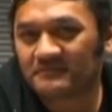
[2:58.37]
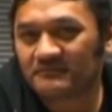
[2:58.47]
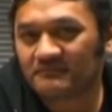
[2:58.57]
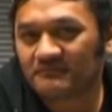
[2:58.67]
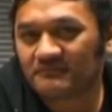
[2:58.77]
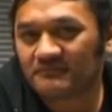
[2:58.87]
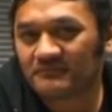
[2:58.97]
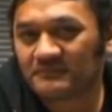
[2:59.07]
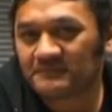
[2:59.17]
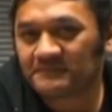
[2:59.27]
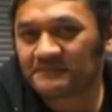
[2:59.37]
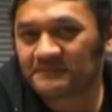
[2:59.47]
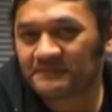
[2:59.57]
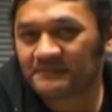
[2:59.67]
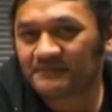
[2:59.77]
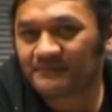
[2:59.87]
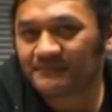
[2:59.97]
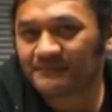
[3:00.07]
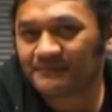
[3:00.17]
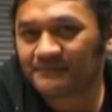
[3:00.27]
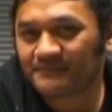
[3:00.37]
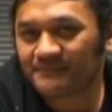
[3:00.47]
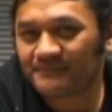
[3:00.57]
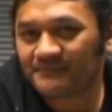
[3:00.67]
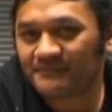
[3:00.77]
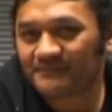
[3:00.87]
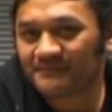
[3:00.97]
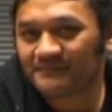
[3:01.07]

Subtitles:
(silent)